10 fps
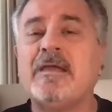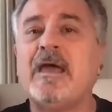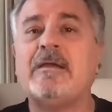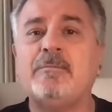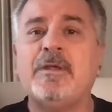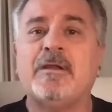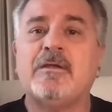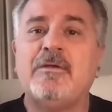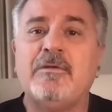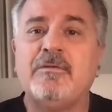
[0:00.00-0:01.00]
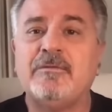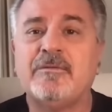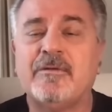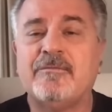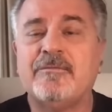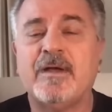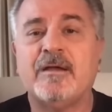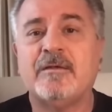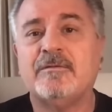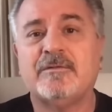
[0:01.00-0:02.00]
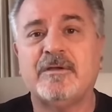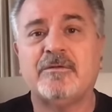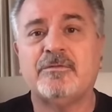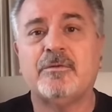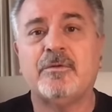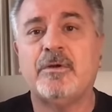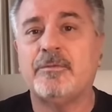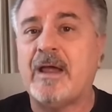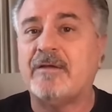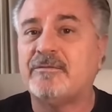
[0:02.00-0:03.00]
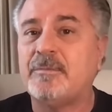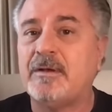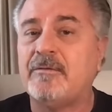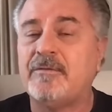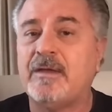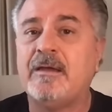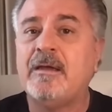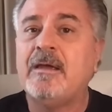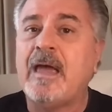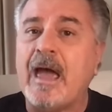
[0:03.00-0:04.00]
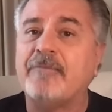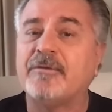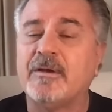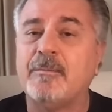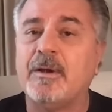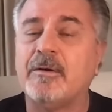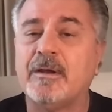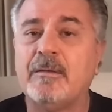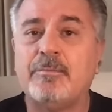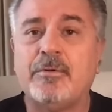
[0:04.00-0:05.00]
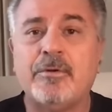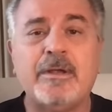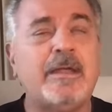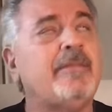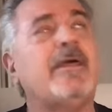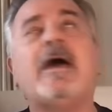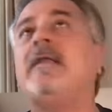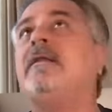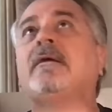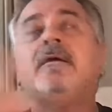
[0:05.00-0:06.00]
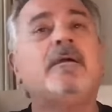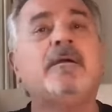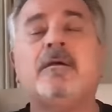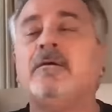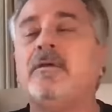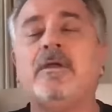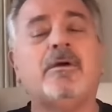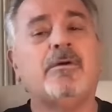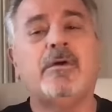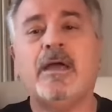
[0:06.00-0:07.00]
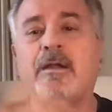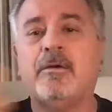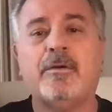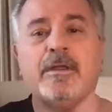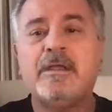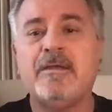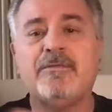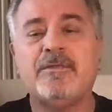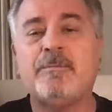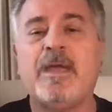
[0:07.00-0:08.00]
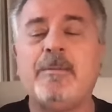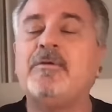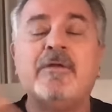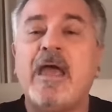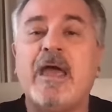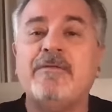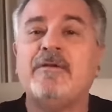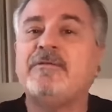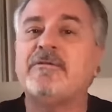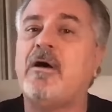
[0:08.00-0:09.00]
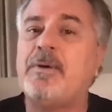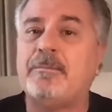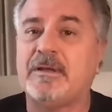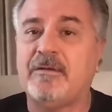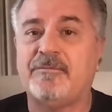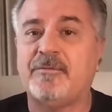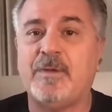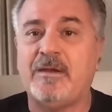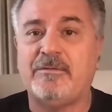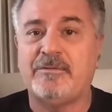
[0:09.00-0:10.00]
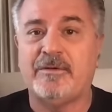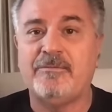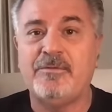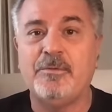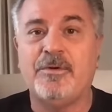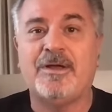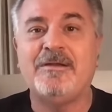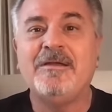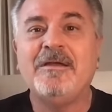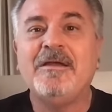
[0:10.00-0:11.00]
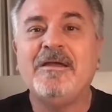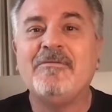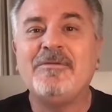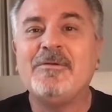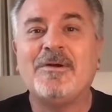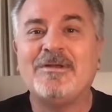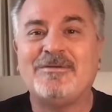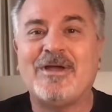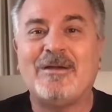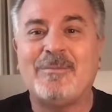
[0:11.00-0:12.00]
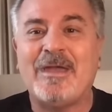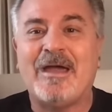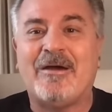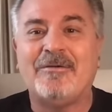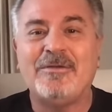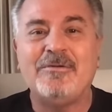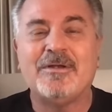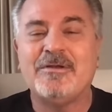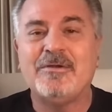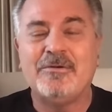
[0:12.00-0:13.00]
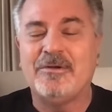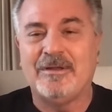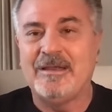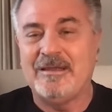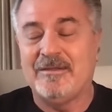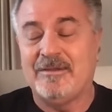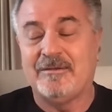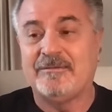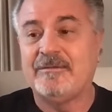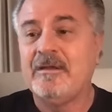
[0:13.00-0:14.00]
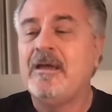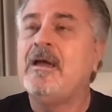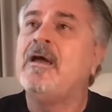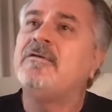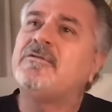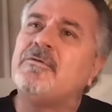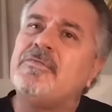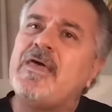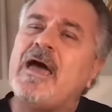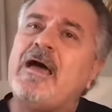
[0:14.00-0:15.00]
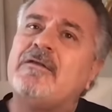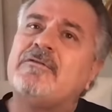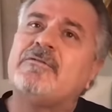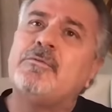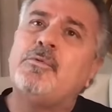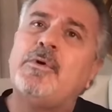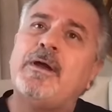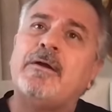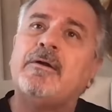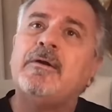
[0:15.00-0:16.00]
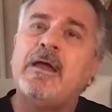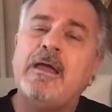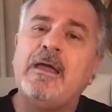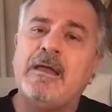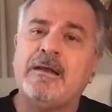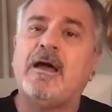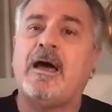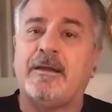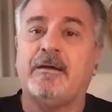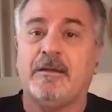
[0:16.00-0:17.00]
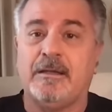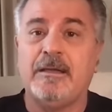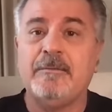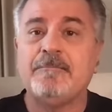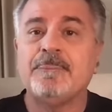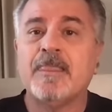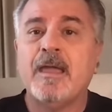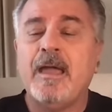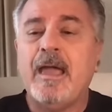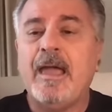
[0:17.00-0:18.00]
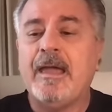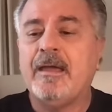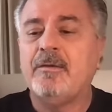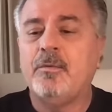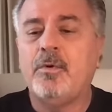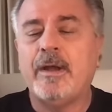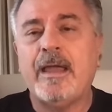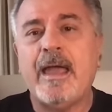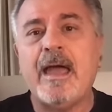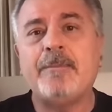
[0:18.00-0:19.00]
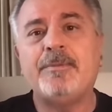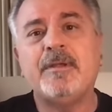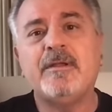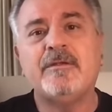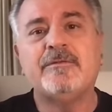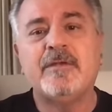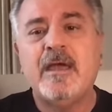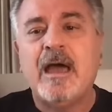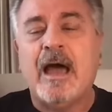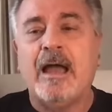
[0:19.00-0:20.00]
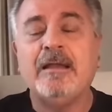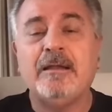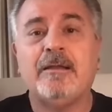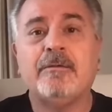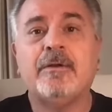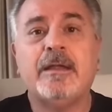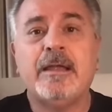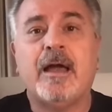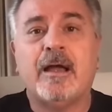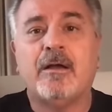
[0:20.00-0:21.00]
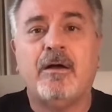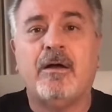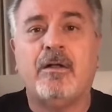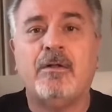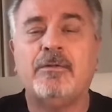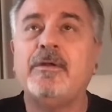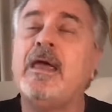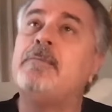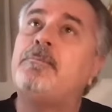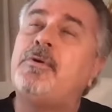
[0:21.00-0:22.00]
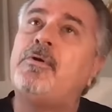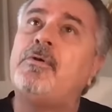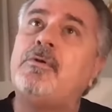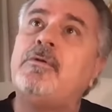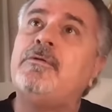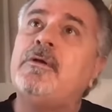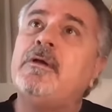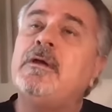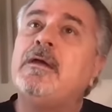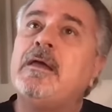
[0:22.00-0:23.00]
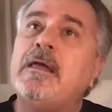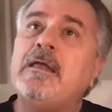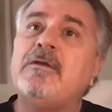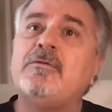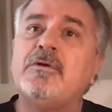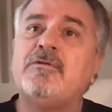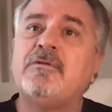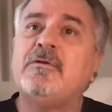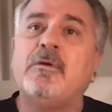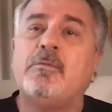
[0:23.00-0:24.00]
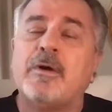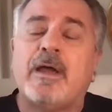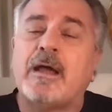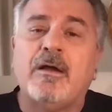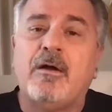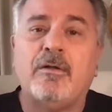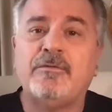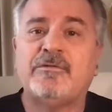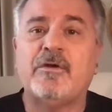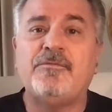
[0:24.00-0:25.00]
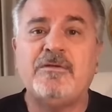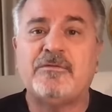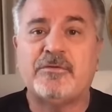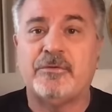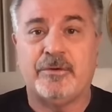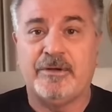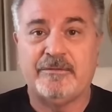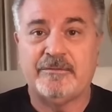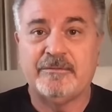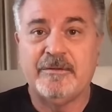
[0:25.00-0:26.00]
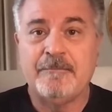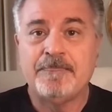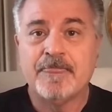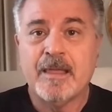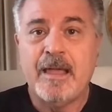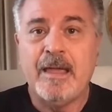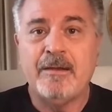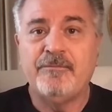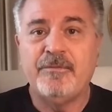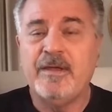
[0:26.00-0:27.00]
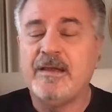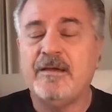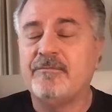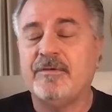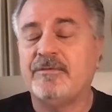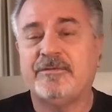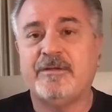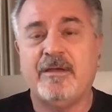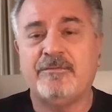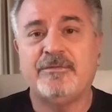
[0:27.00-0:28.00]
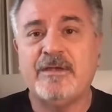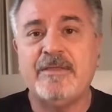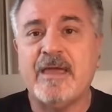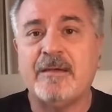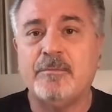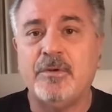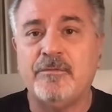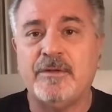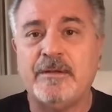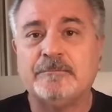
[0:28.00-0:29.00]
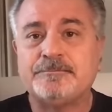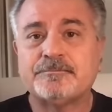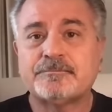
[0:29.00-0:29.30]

dad had been accused of uh, sexual harassment of a African-American employee that, you know, had already hit the papers. And this is all public information. If you want, if you want to check me out, you can Google any of this. So that's where it got ugly. And what happened is I literally got called and pulled into a, what I called Sophie's Choice. And if you, any of us have seen that movie,